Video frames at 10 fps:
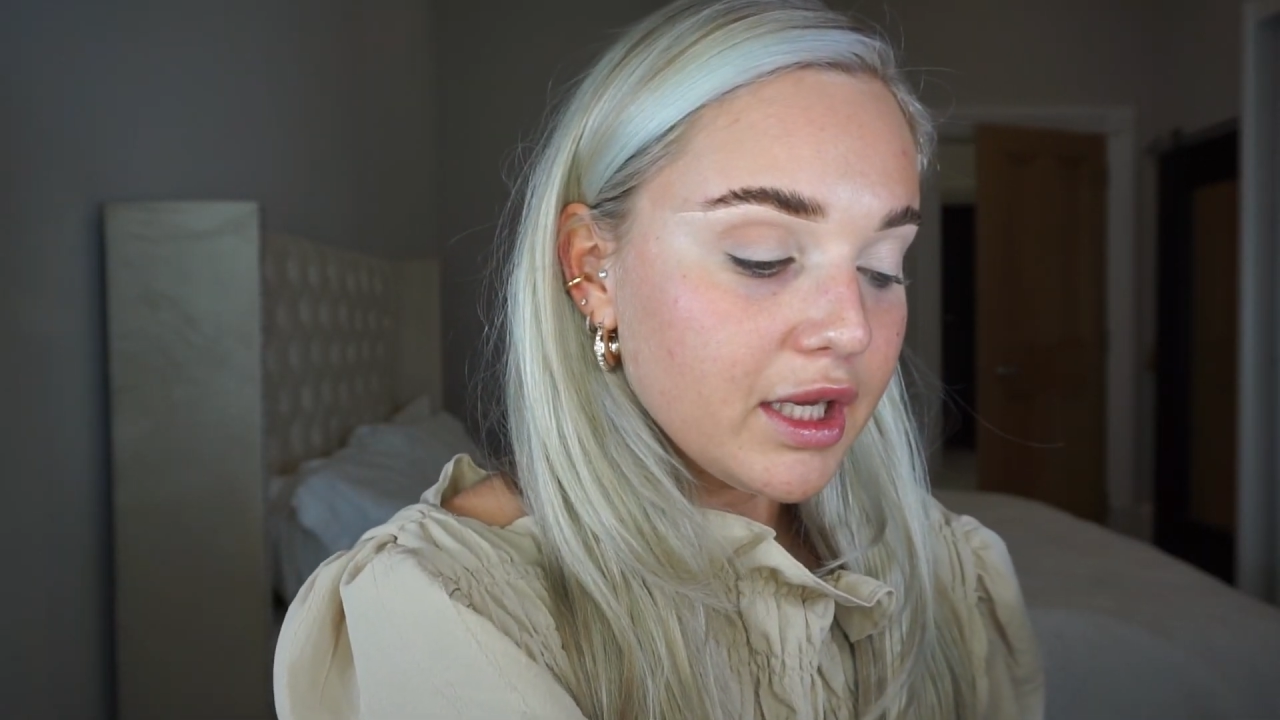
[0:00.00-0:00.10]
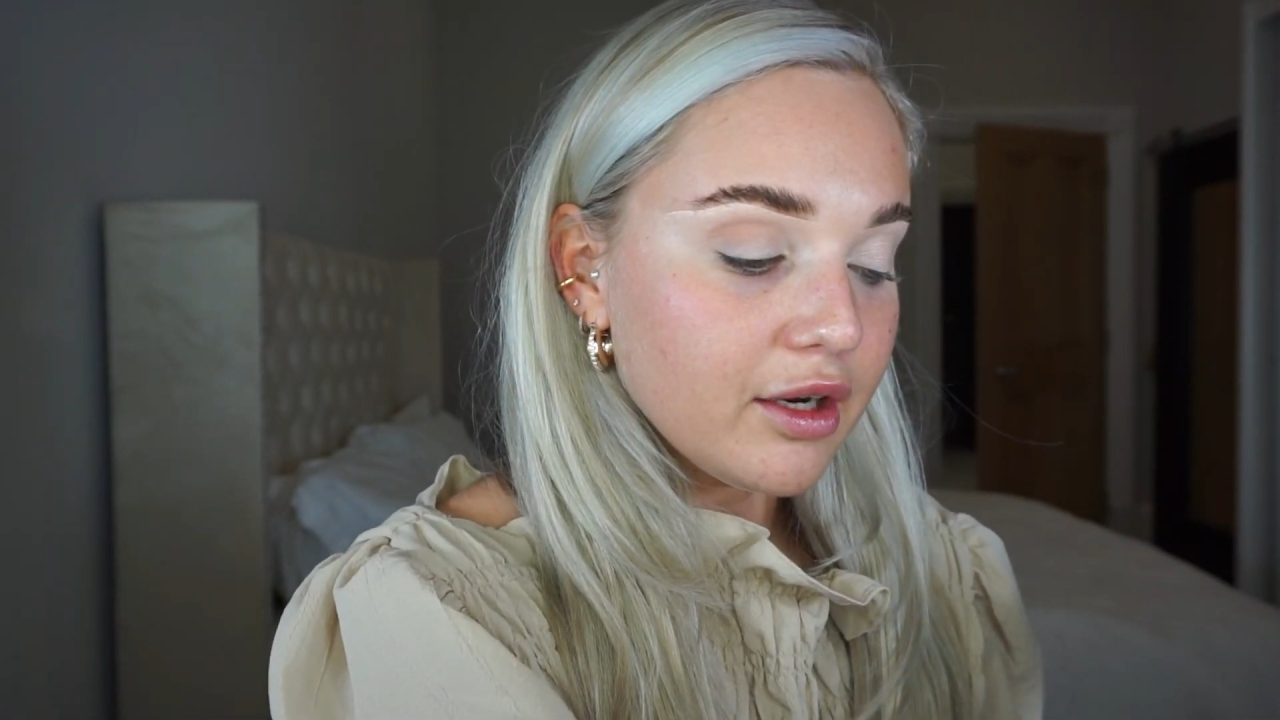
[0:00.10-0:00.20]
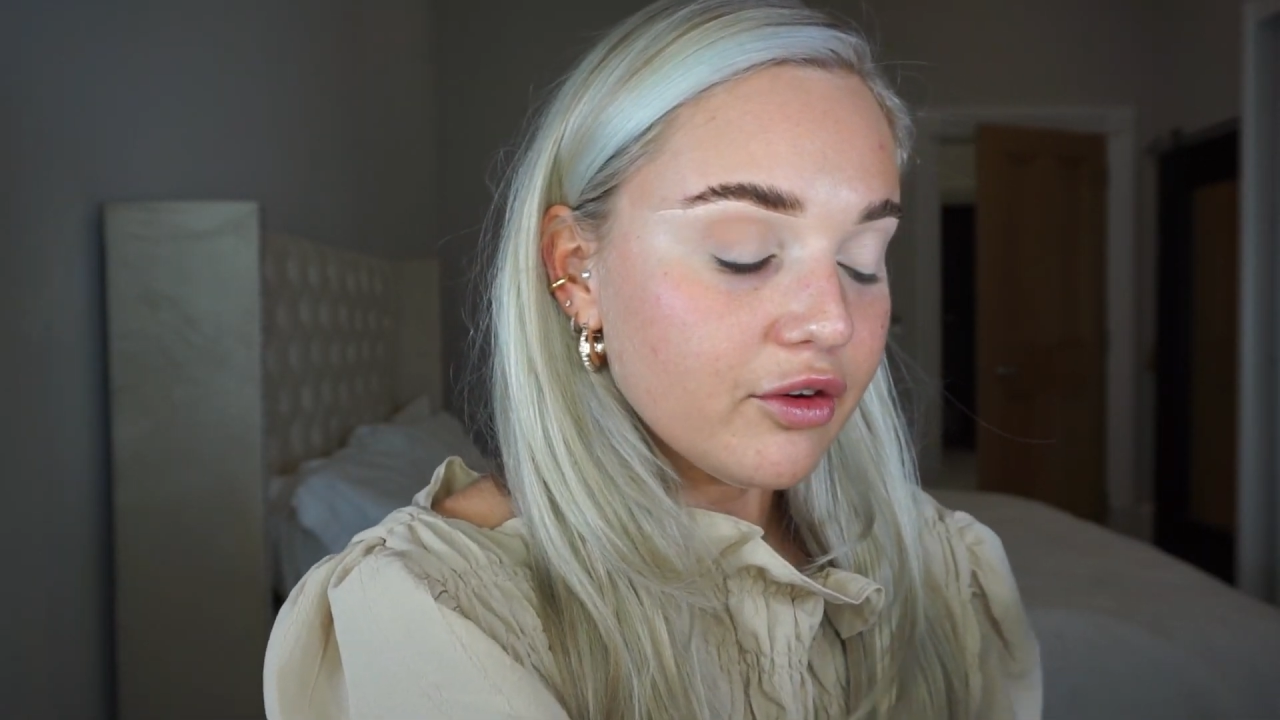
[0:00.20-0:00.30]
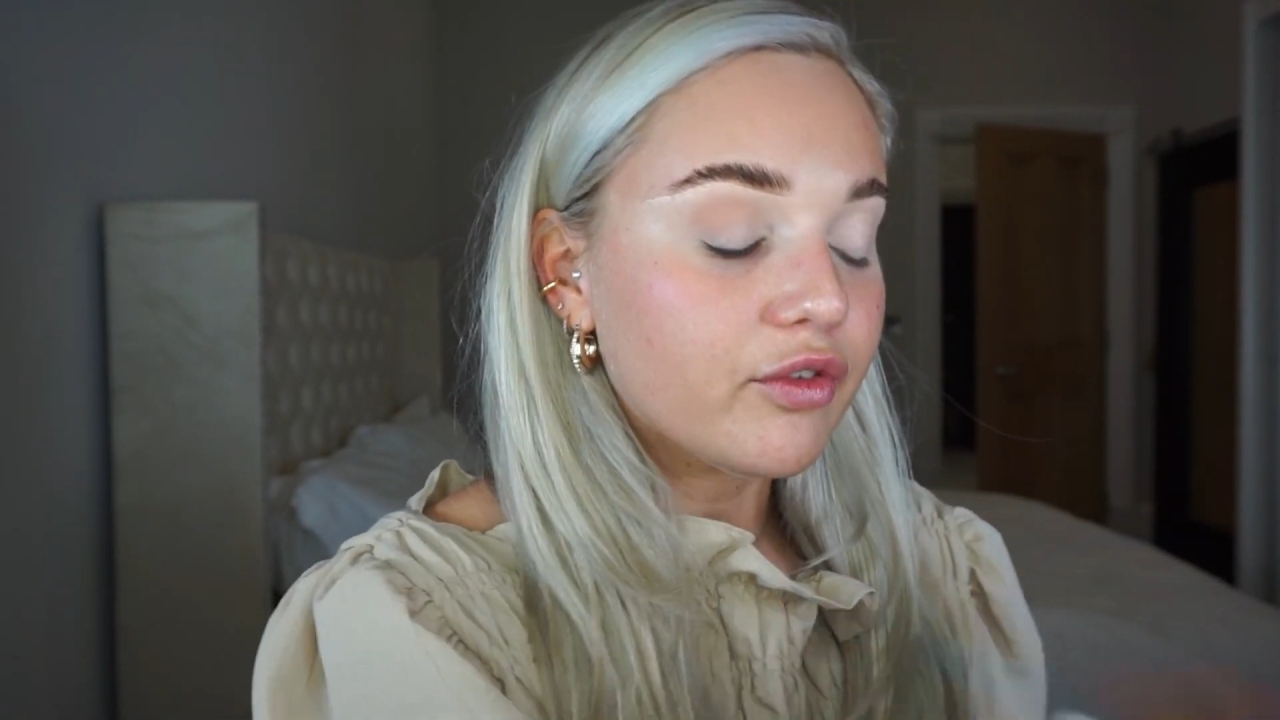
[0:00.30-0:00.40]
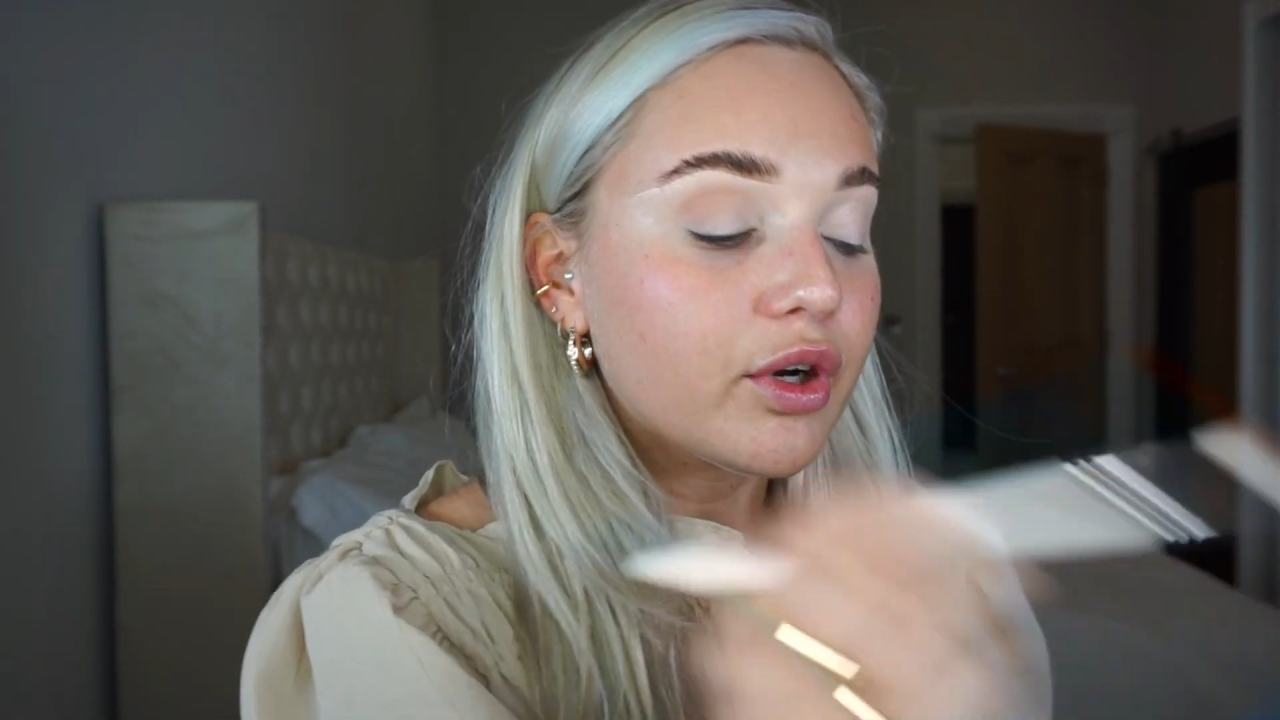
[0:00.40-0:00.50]

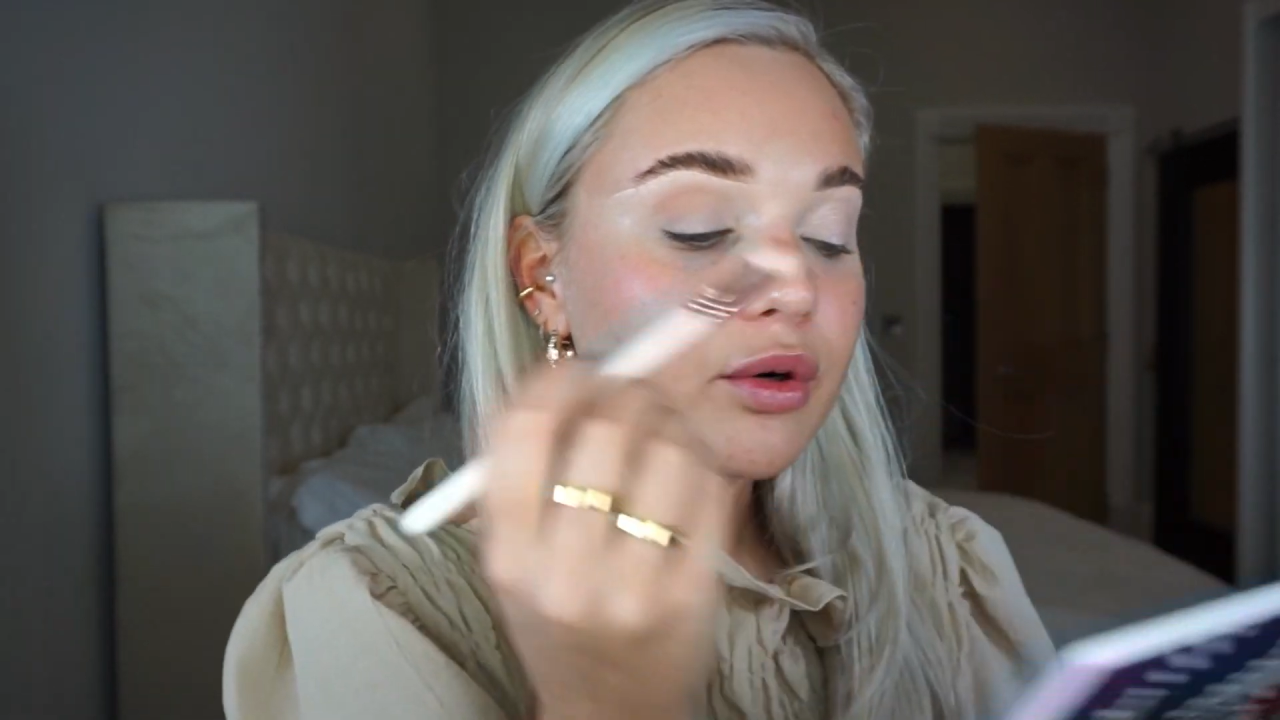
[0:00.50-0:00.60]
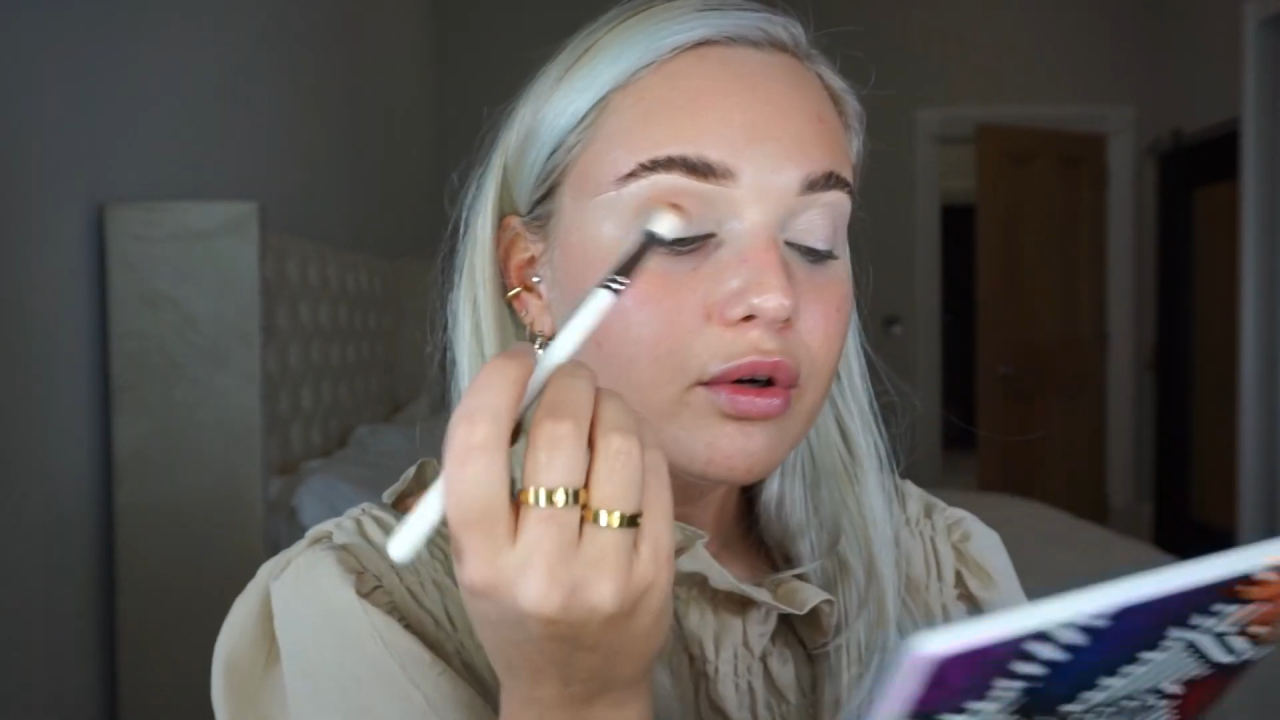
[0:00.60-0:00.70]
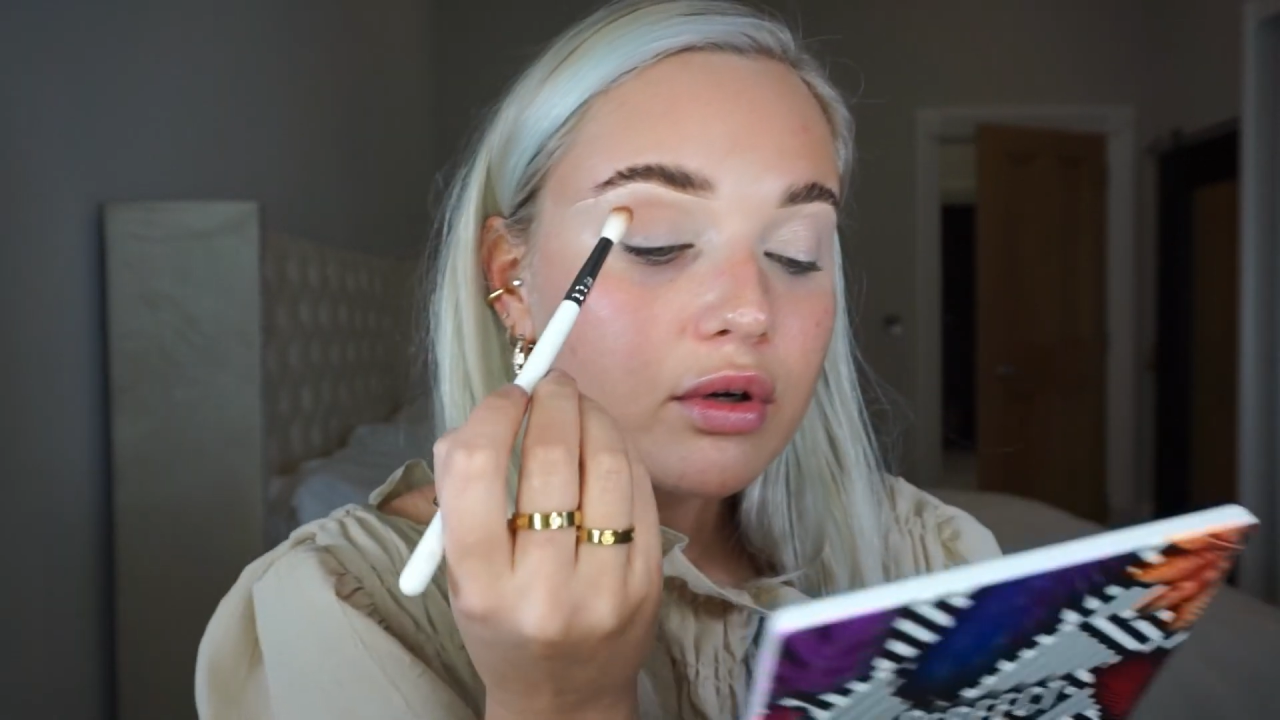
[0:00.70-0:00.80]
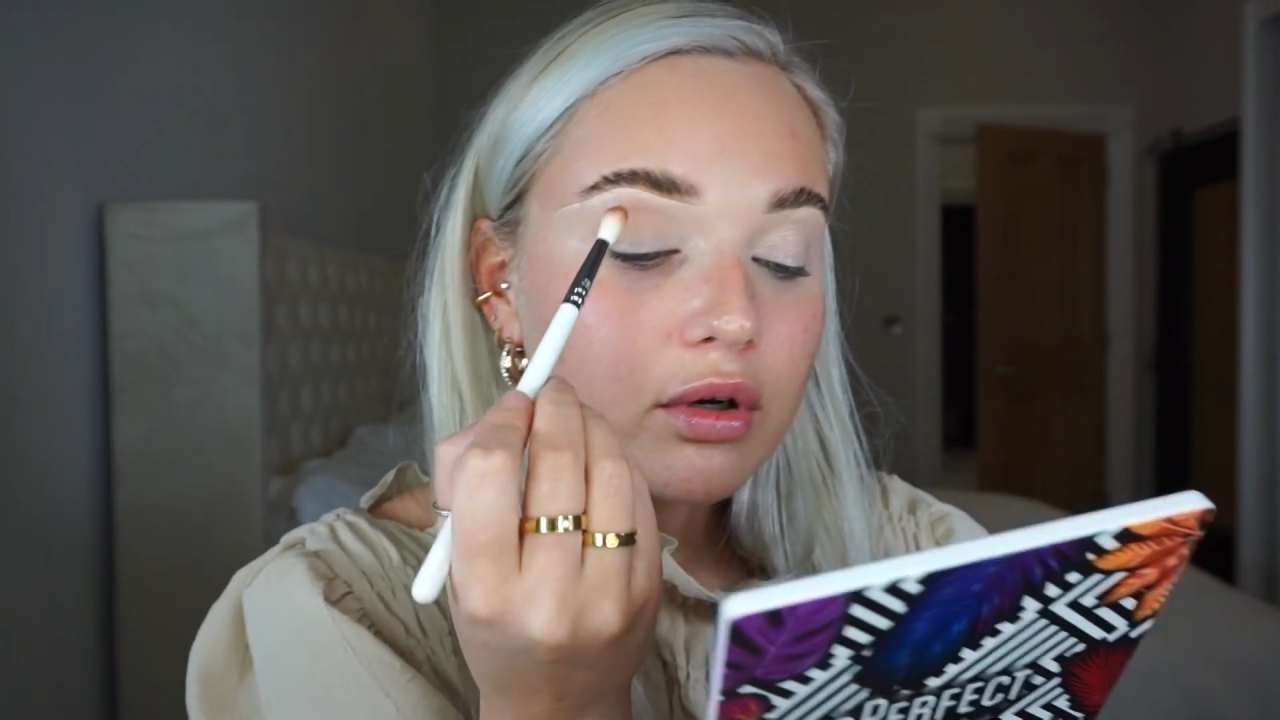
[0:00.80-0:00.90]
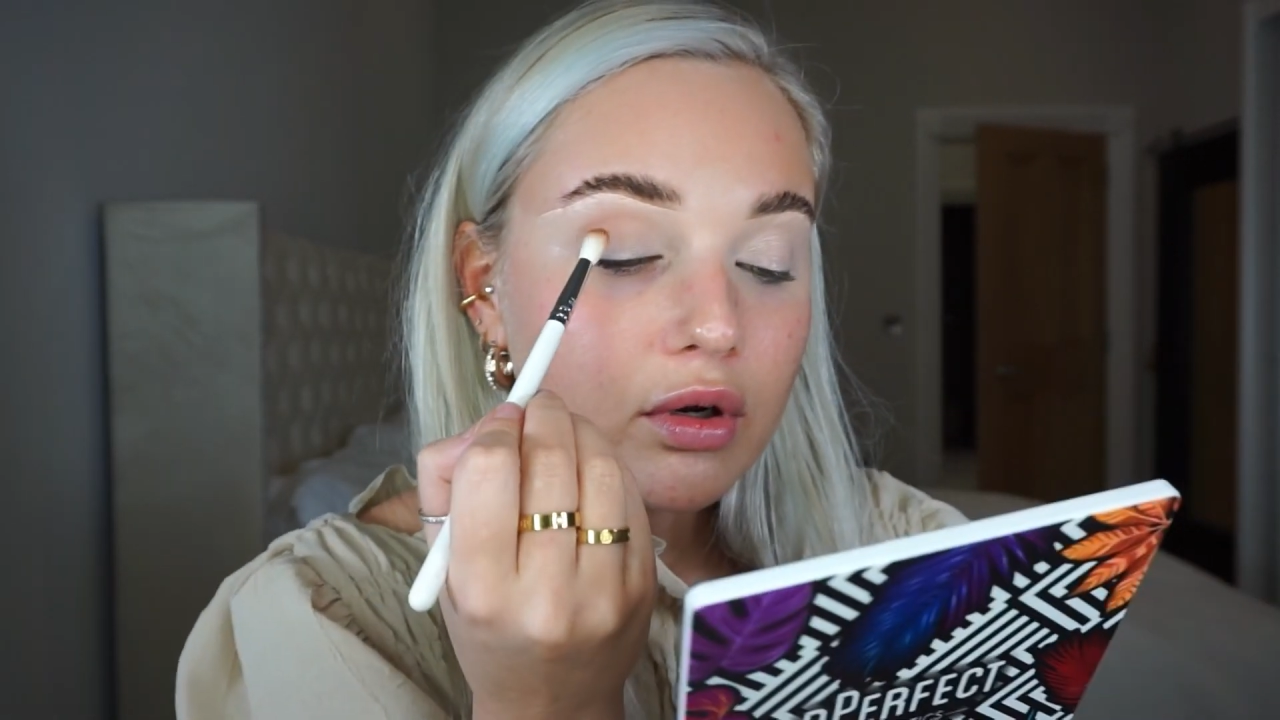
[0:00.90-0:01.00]
careful.